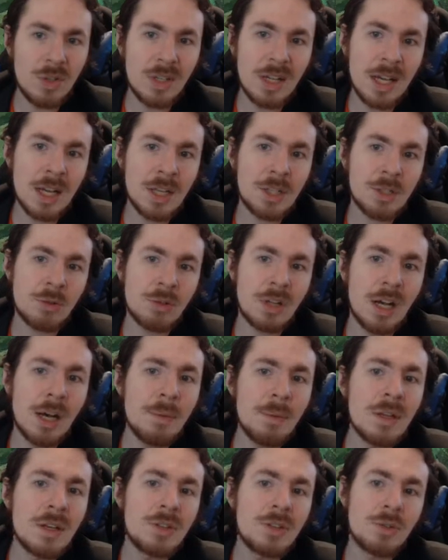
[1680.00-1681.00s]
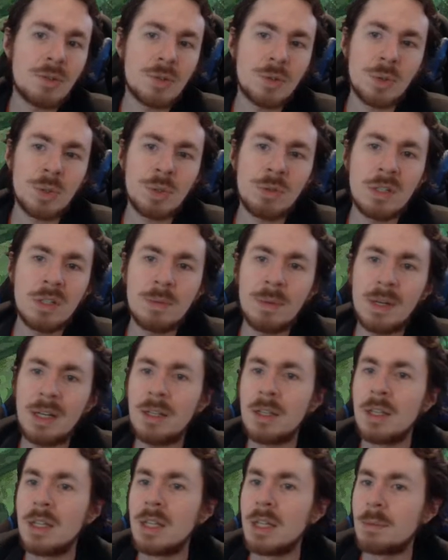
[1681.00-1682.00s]
cast or copy an instant or sorcery
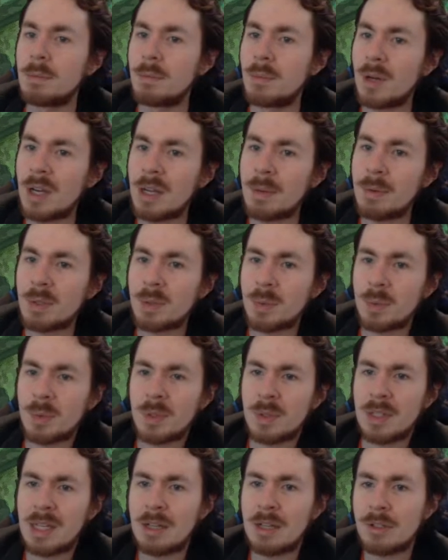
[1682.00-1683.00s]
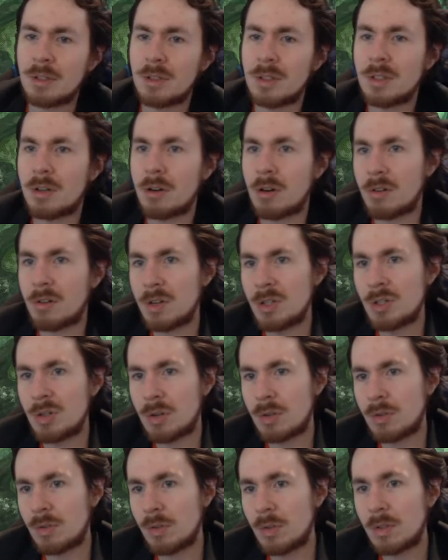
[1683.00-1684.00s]
spell, put a plus one counter on target creature you
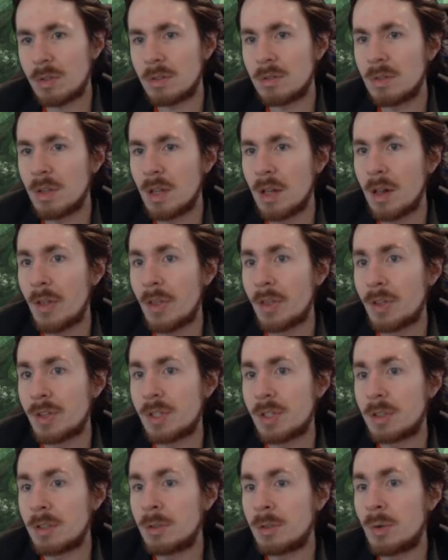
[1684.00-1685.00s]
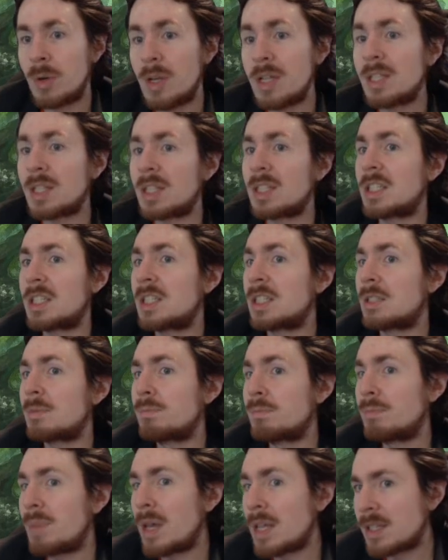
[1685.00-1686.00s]
control. So it's
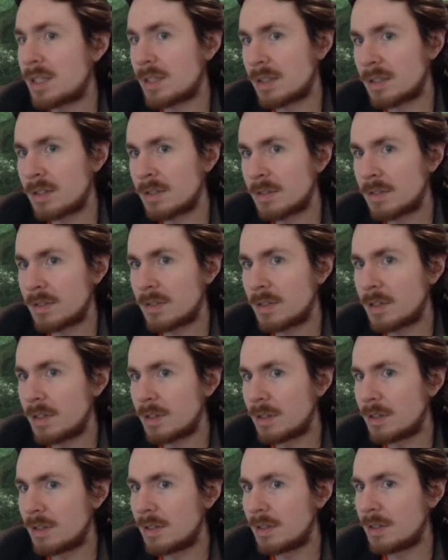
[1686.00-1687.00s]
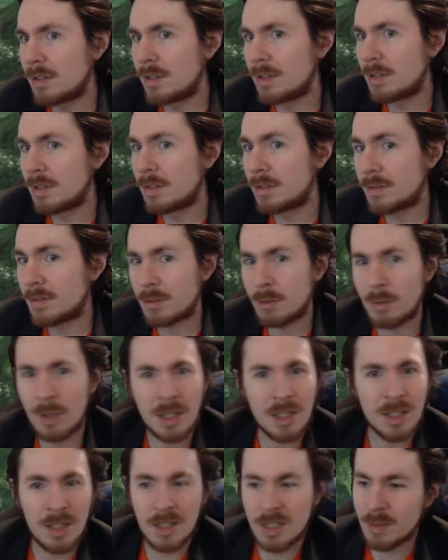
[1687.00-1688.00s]
expensive, for what
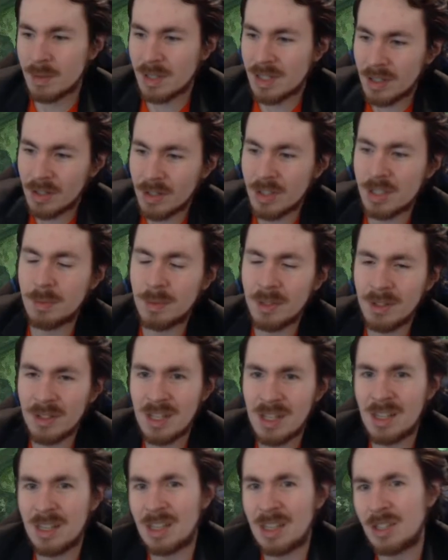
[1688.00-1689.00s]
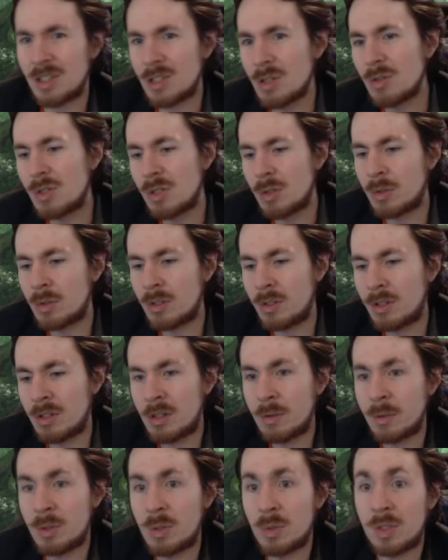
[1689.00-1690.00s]
it does. And we saw this ability on like the 2-2
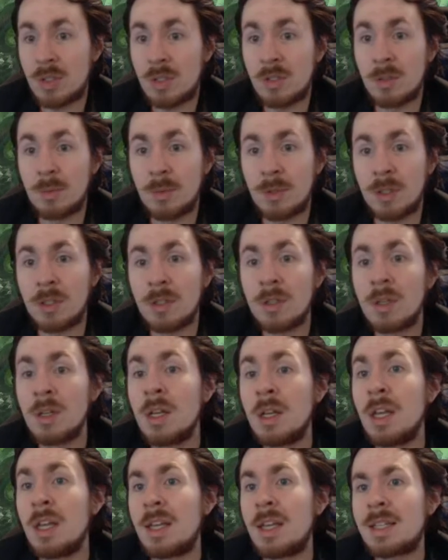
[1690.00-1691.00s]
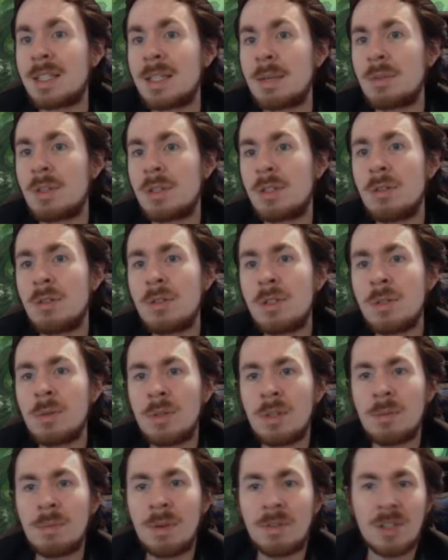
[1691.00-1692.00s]
earlier, which was super good, except the 2-2
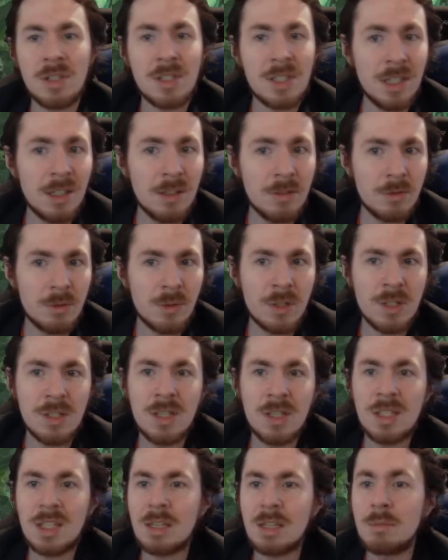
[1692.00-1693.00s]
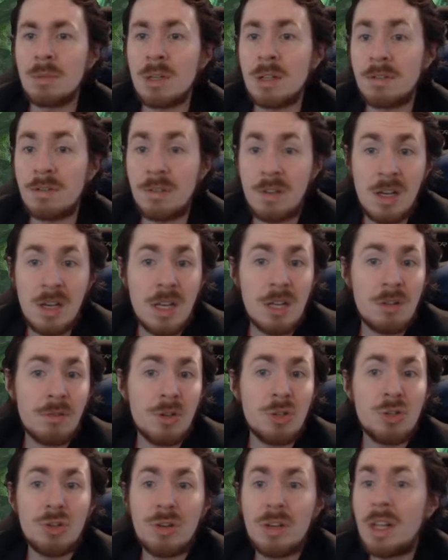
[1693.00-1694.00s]
only buffed itself, whereas this can buff any
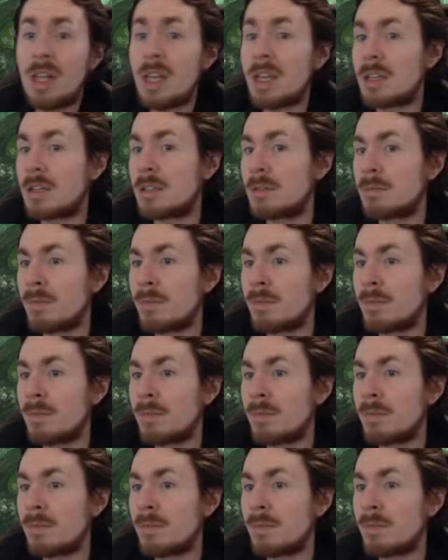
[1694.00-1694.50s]
creature you like.